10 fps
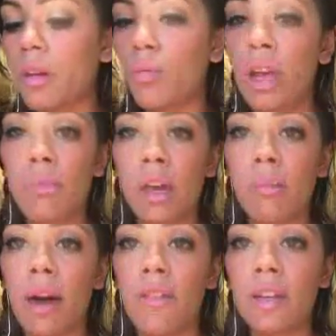Raping a
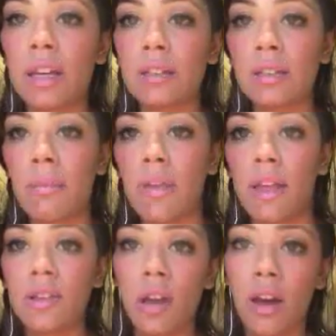math test is something
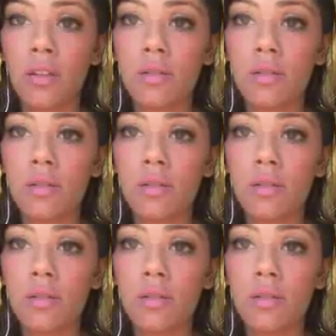that's not